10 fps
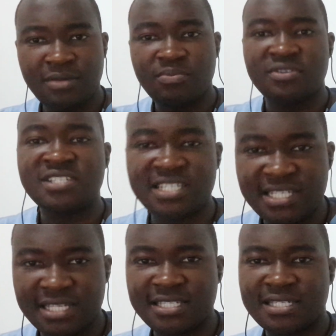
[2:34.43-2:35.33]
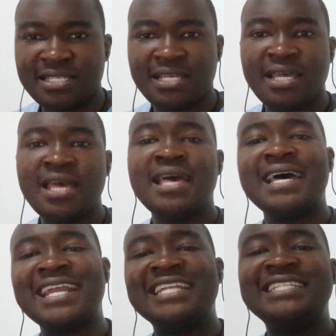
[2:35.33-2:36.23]
procedures
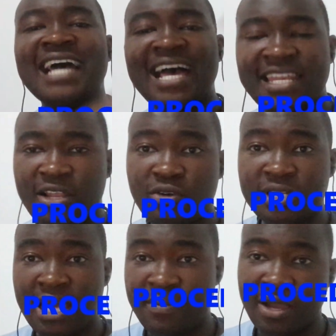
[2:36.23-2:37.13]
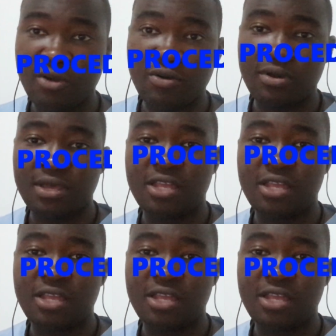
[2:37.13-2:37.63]
retired a long time ago.